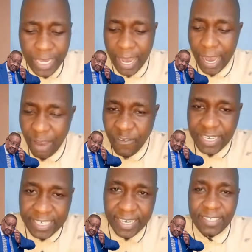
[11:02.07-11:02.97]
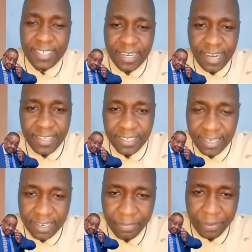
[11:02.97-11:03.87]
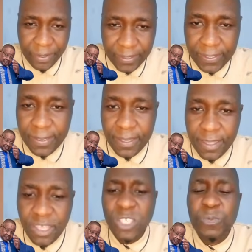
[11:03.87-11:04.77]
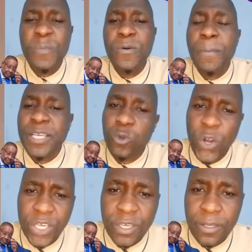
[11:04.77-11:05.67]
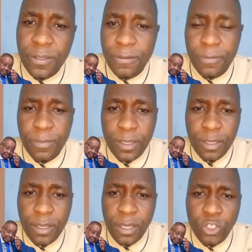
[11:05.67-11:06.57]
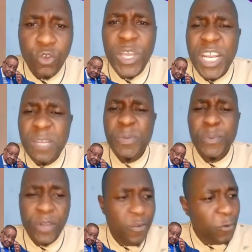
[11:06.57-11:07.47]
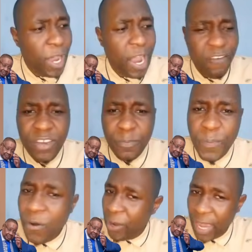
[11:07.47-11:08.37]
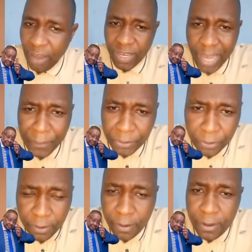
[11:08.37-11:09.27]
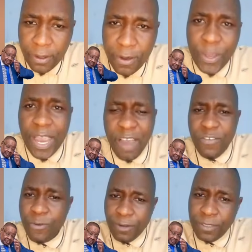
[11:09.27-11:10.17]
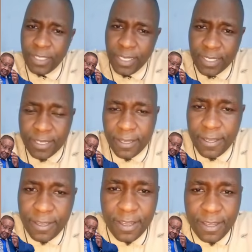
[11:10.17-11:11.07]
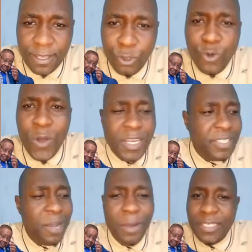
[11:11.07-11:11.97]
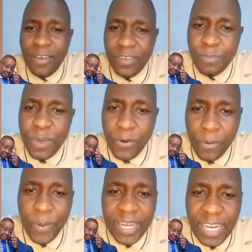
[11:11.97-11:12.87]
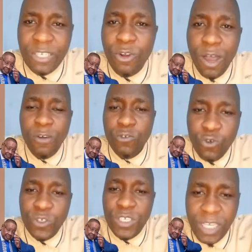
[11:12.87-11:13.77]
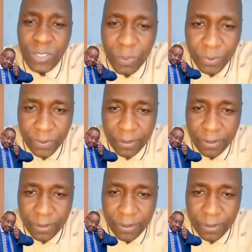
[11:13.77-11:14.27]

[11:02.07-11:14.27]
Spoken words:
are having trusted registered members. These people must work. So we need people. If we are having people, we are having capital. We are having where to start. So you wonder someone is having people but doesn't know how to use his people.